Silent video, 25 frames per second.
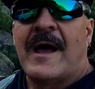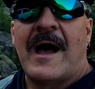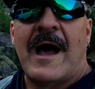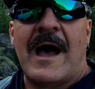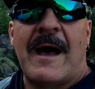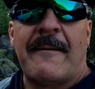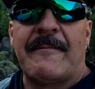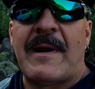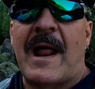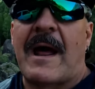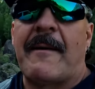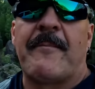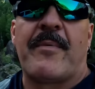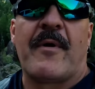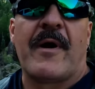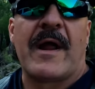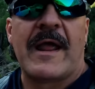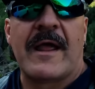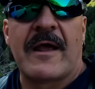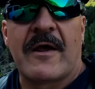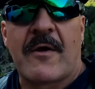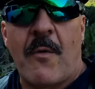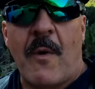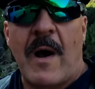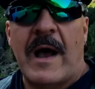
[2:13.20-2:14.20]
I'm not
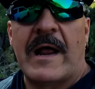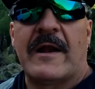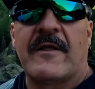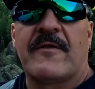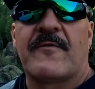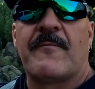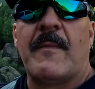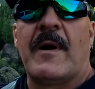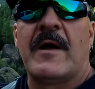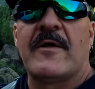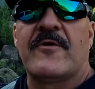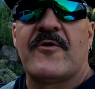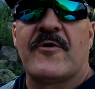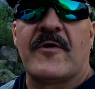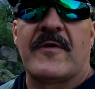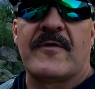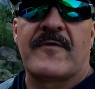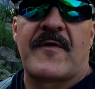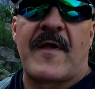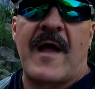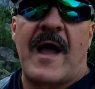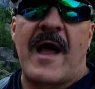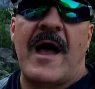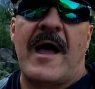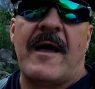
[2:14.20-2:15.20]
bringing quite as much
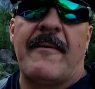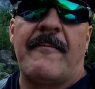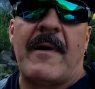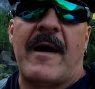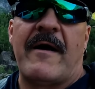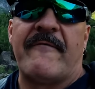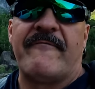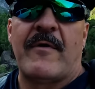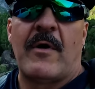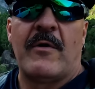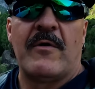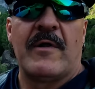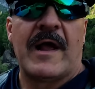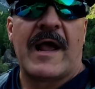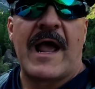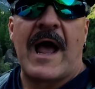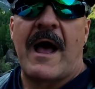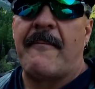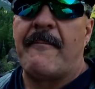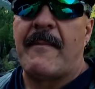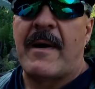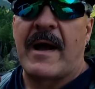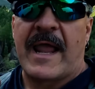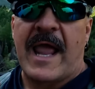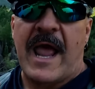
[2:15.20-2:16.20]
this time. I've only
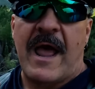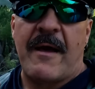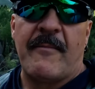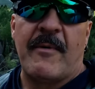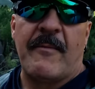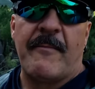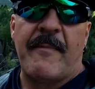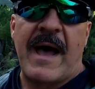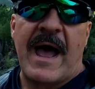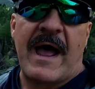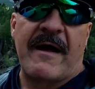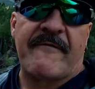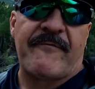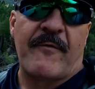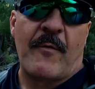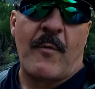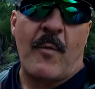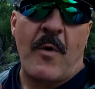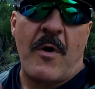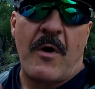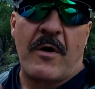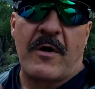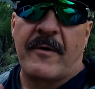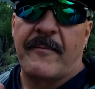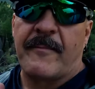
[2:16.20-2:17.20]
got my Camelback for
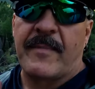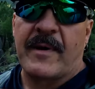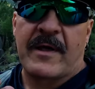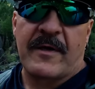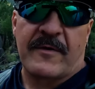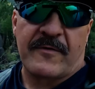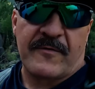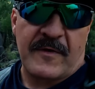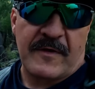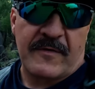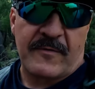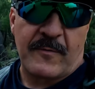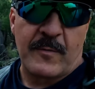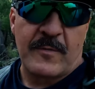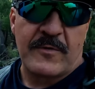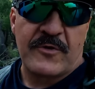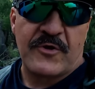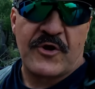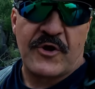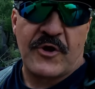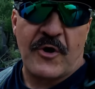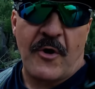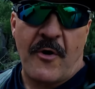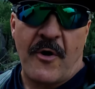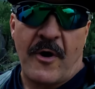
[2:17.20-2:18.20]
water because this
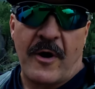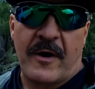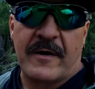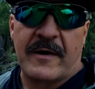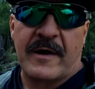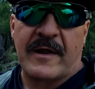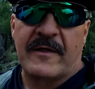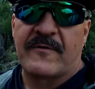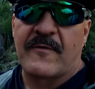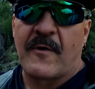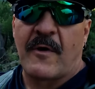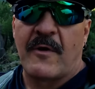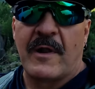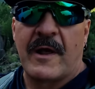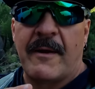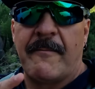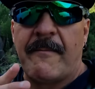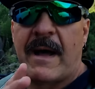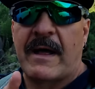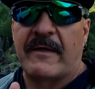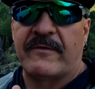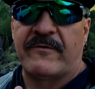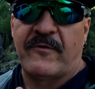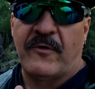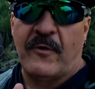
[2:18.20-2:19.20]
one's short. It's only
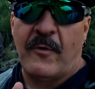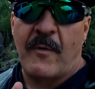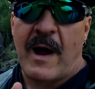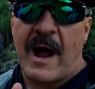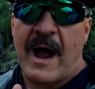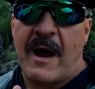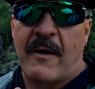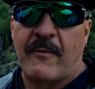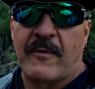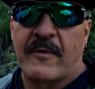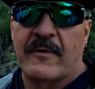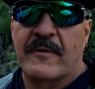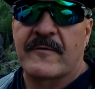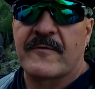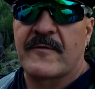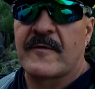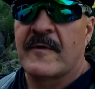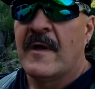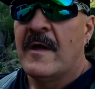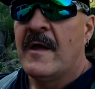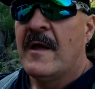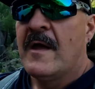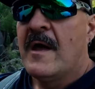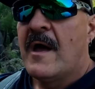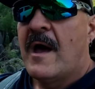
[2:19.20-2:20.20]
about 2 hours.
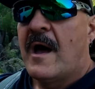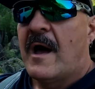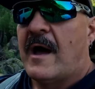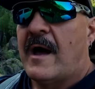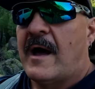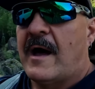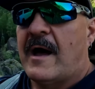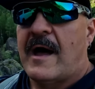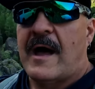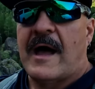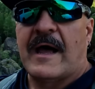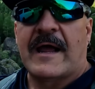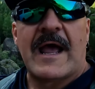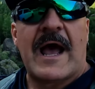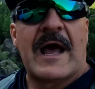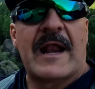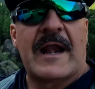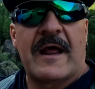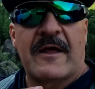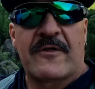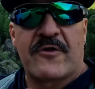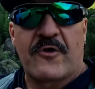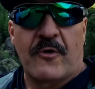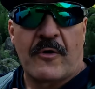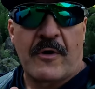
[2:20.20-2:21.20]
I got
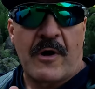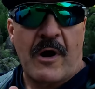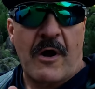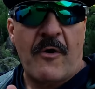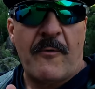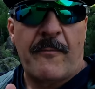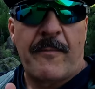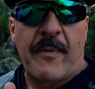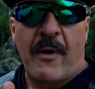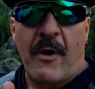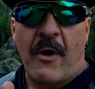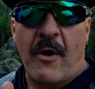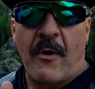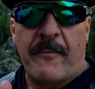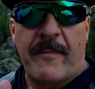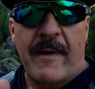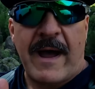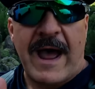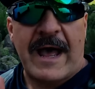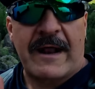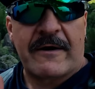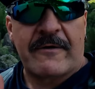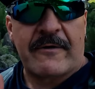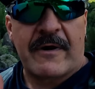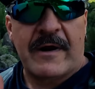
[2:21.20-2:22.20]
extra GoPro
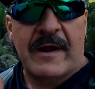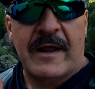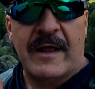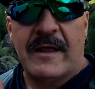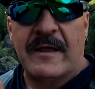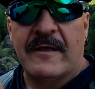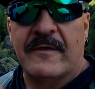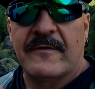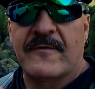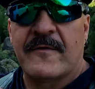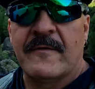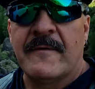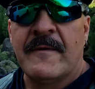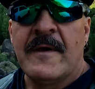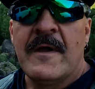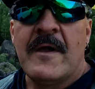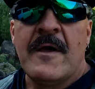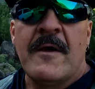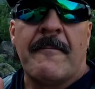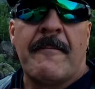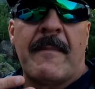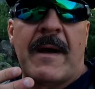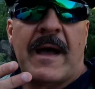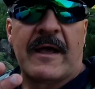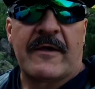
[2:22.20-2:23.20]
batteries,
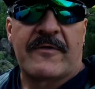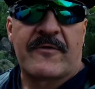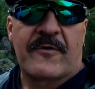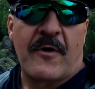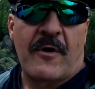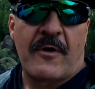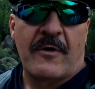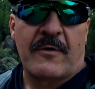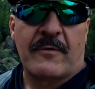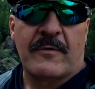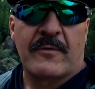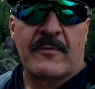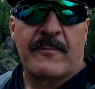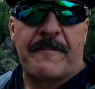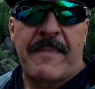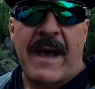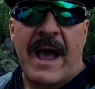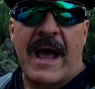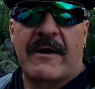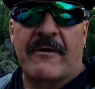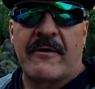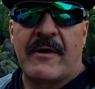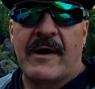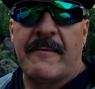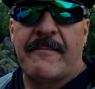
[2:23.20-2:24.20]
my external
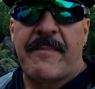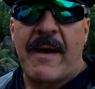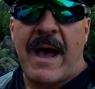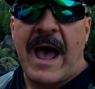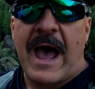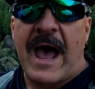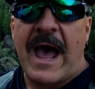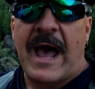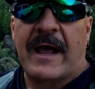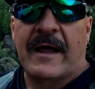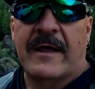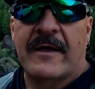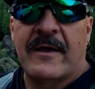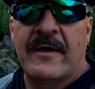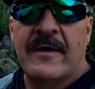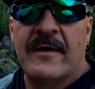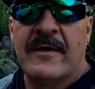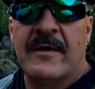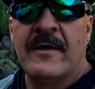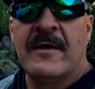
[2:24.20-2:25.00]
battery pack